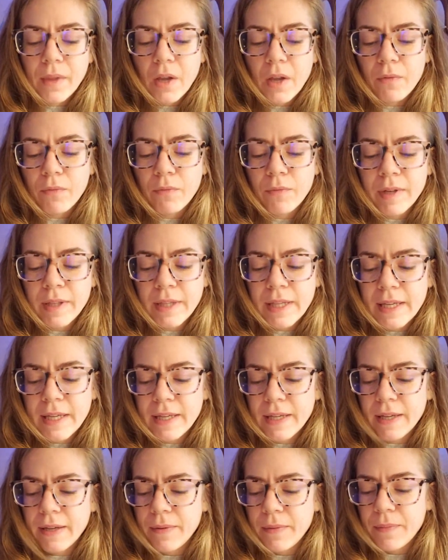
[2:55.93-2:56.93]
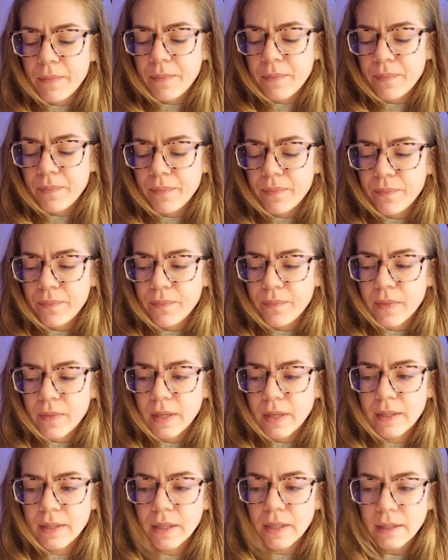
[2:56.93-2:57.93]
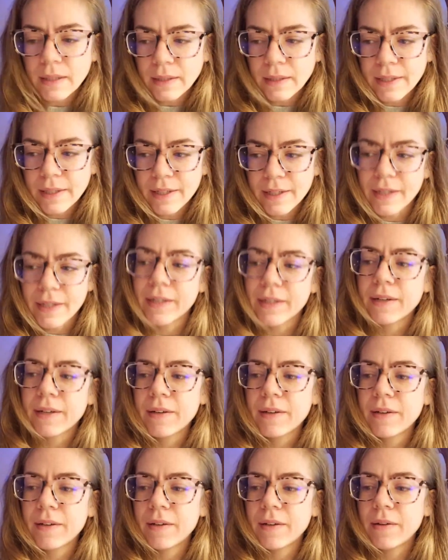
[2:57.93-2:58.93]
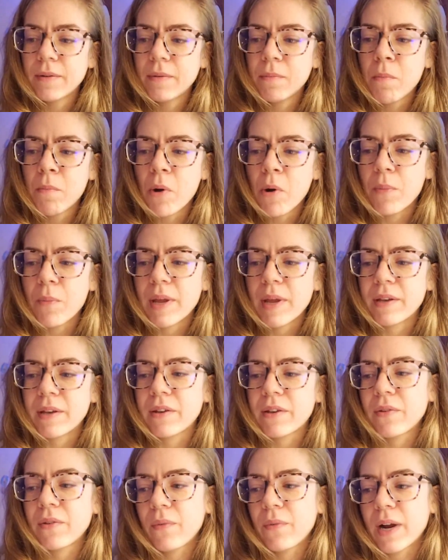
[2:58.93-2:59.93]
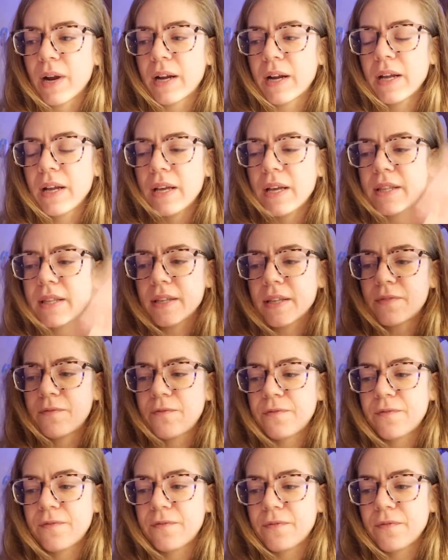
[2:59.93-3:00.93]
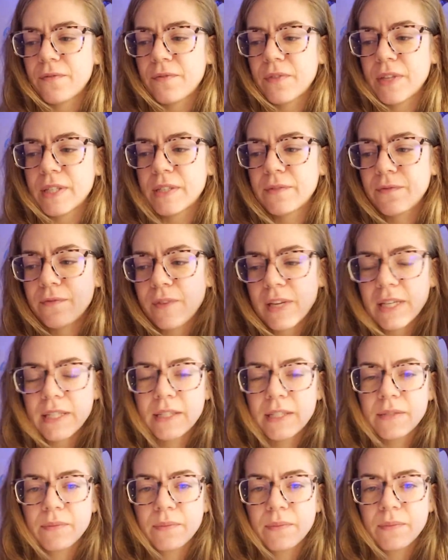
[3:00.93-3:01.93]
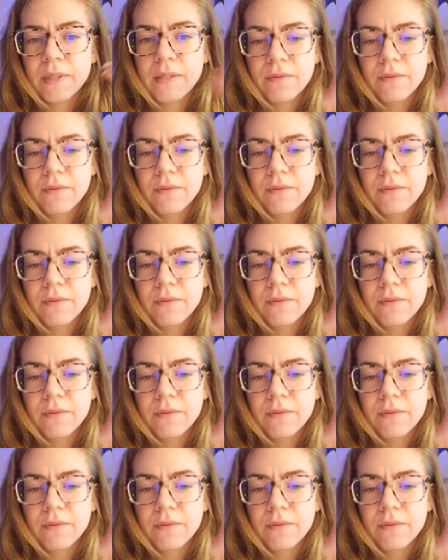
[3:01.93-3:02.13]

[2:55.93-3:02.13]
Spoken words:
really clear moment where this face was in